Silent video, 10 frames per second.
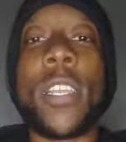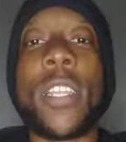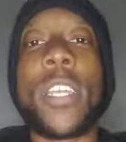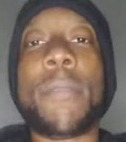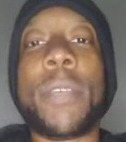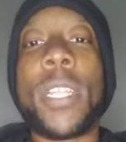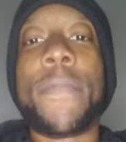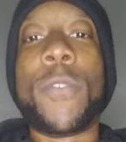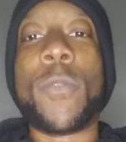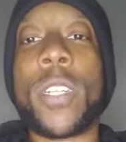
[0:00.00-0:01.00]
You know what I mean? If
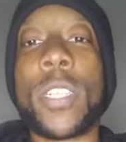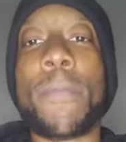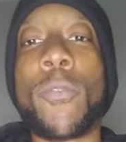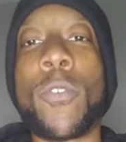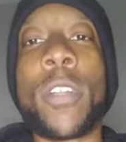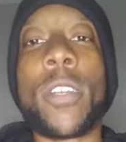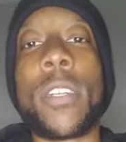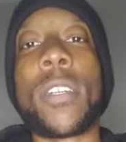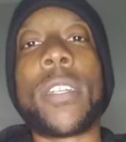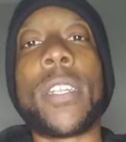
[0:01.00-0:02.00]
you want to support,
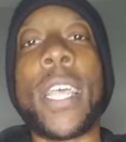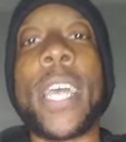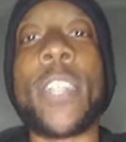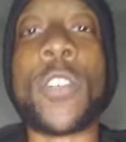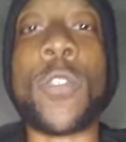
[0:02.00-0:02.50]
that is